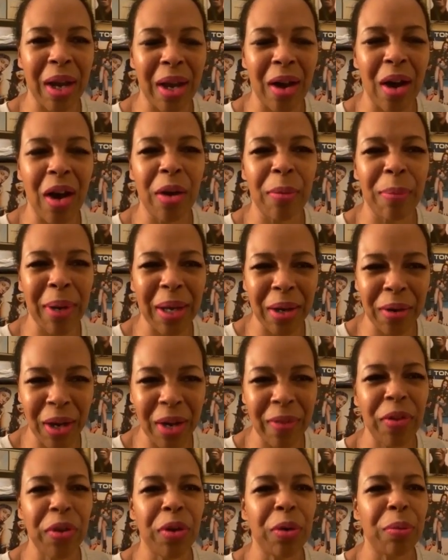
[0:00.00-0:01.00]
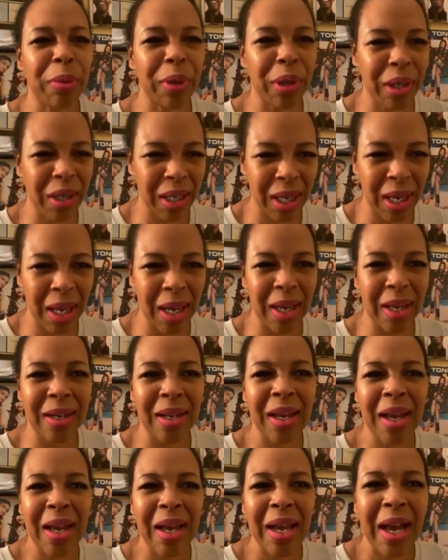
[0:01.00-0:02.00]
autobiographical book, and
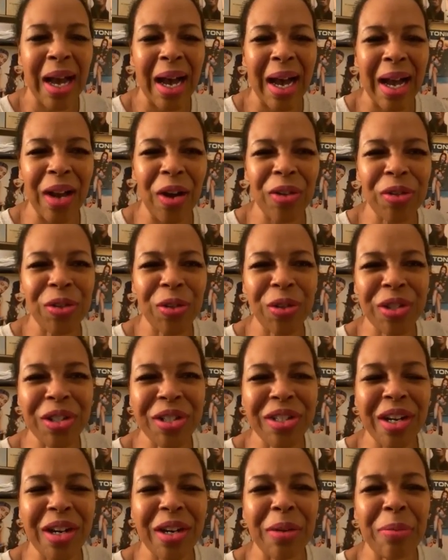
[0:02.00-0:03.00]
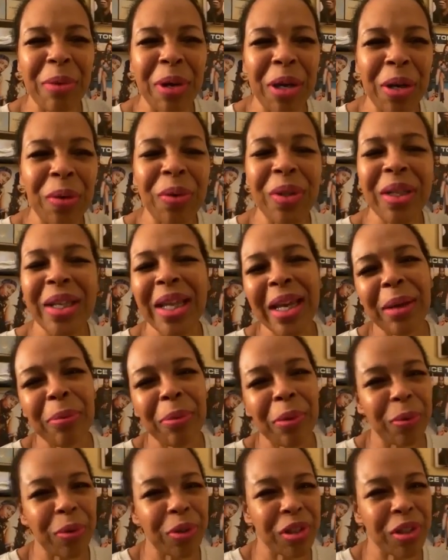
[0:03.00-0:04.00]
I also just started my own
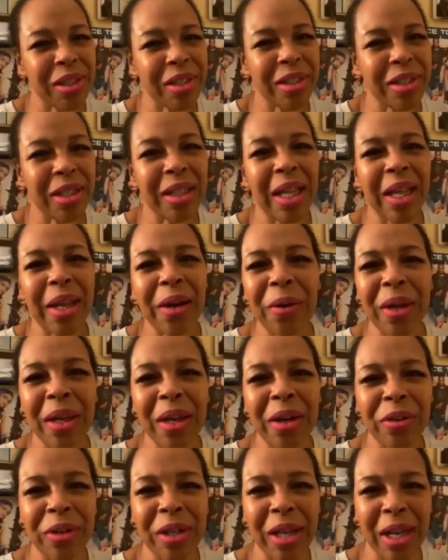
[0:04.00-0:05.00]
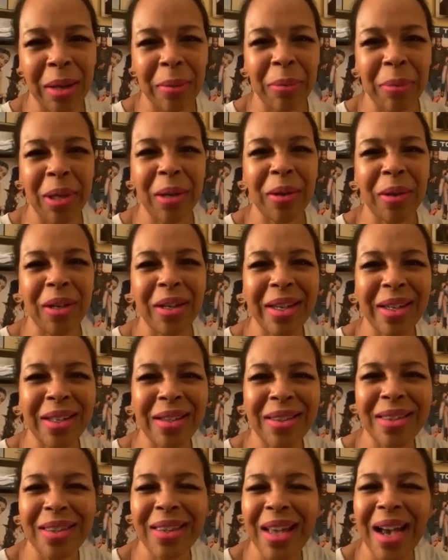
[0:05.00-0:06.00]
label, which is Stiletto Entertainment, like
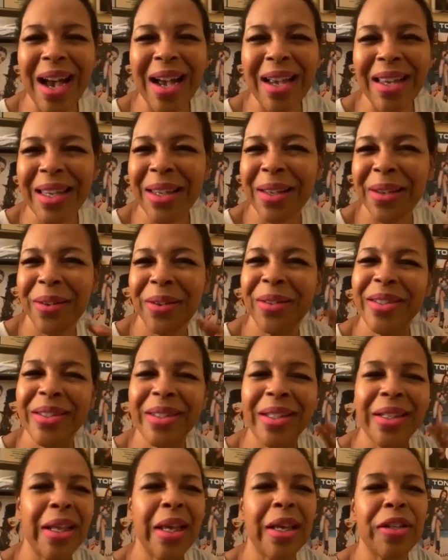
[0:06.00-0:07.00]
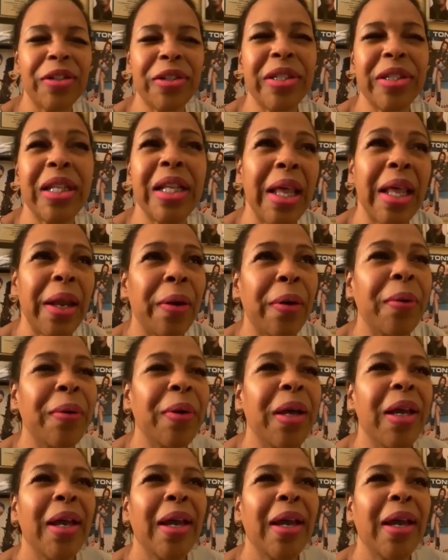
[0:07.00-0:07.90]
the high heel stiletto.